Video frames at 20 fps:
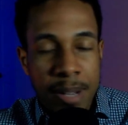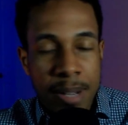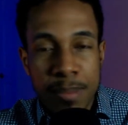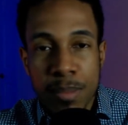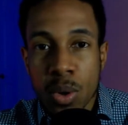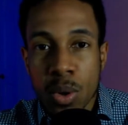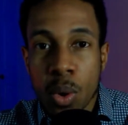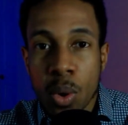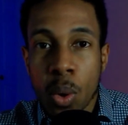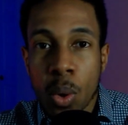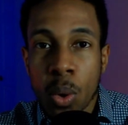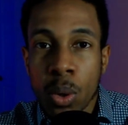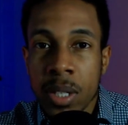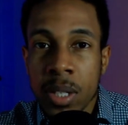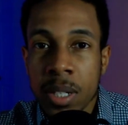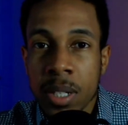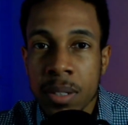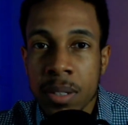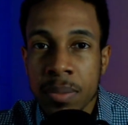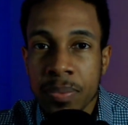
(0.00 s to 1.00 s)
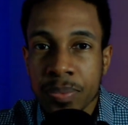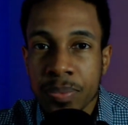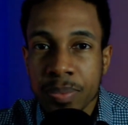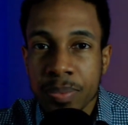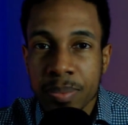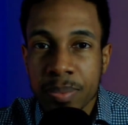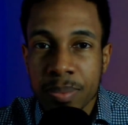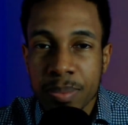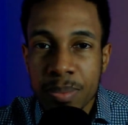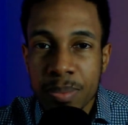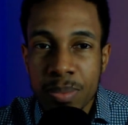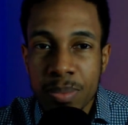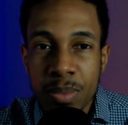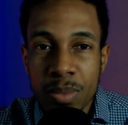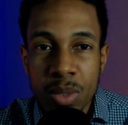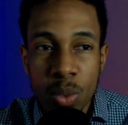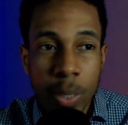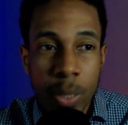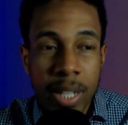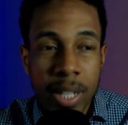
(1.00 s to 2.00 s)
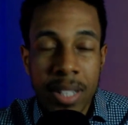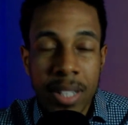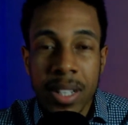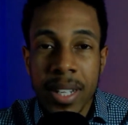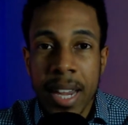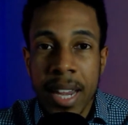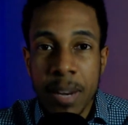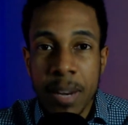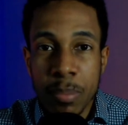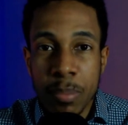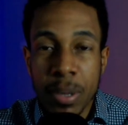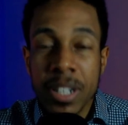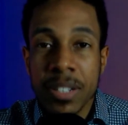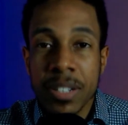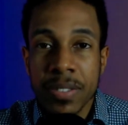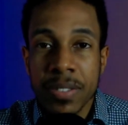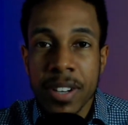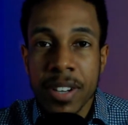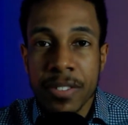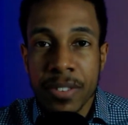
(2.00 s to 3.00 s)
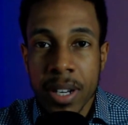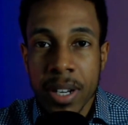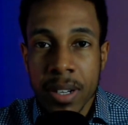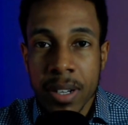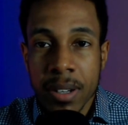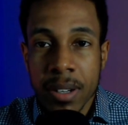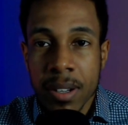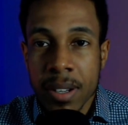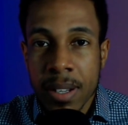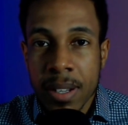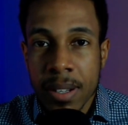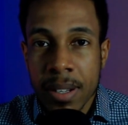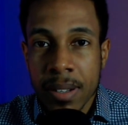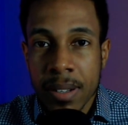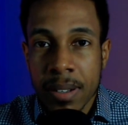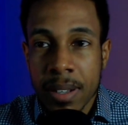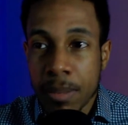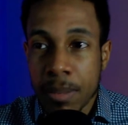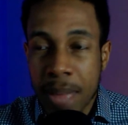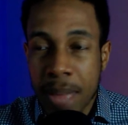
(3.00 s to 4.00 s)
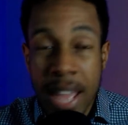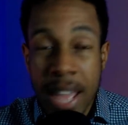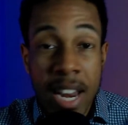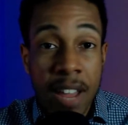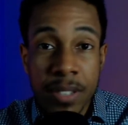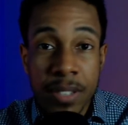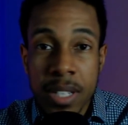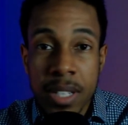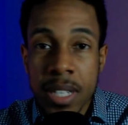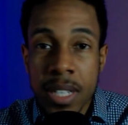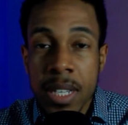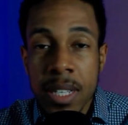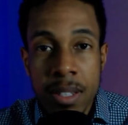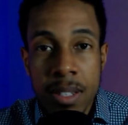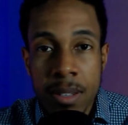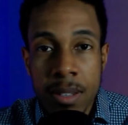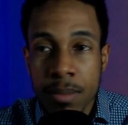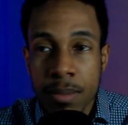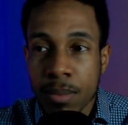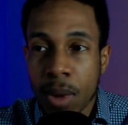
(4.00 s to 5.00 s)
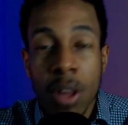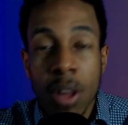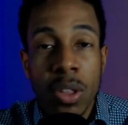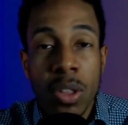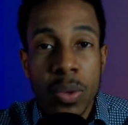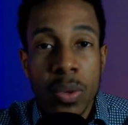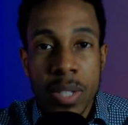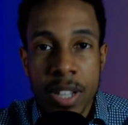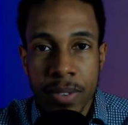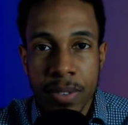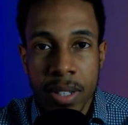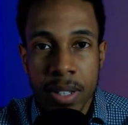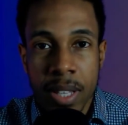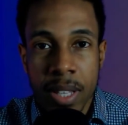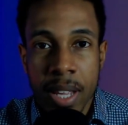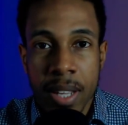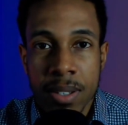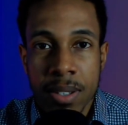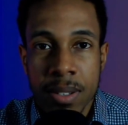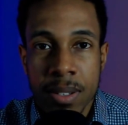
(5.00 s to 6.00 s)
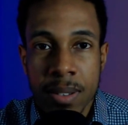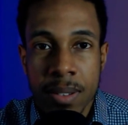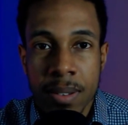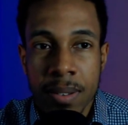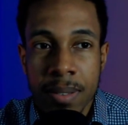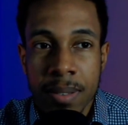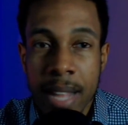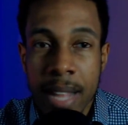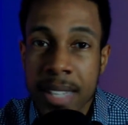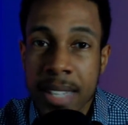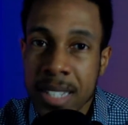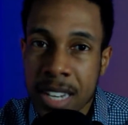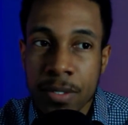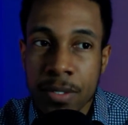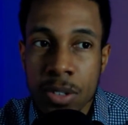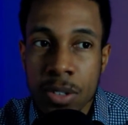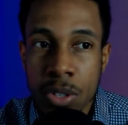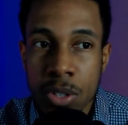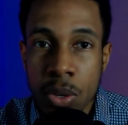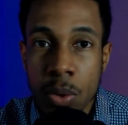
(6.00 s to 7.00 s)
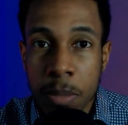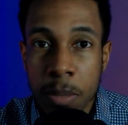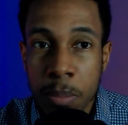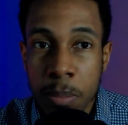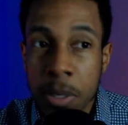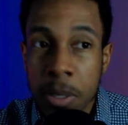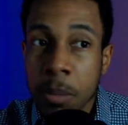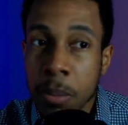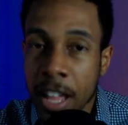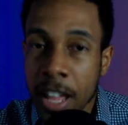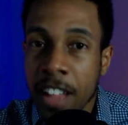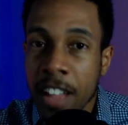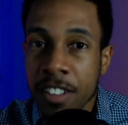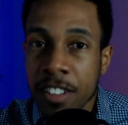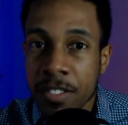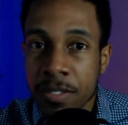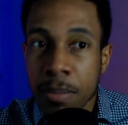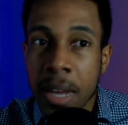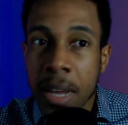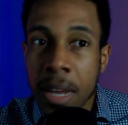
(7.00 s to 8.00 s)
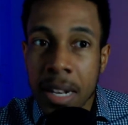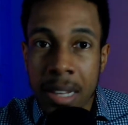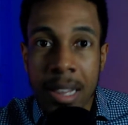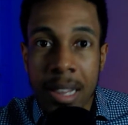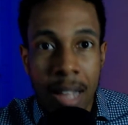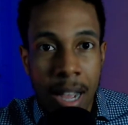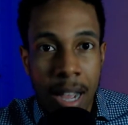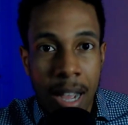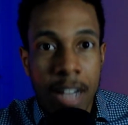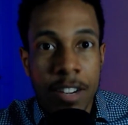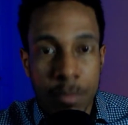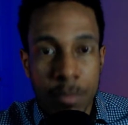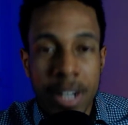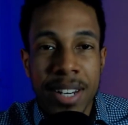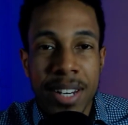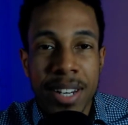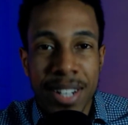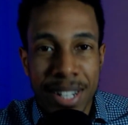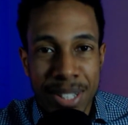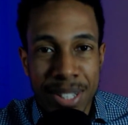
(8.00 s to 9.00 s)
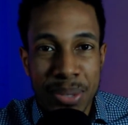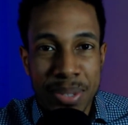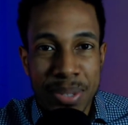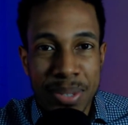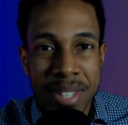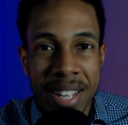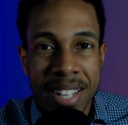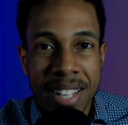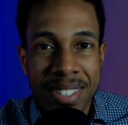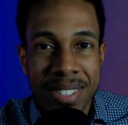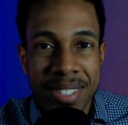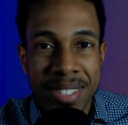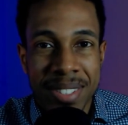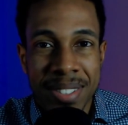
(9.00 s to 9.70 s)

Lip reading: gold. We can look at a bunch of different NFTs, all those different things. That's a different story. People have made a lot of money on those things.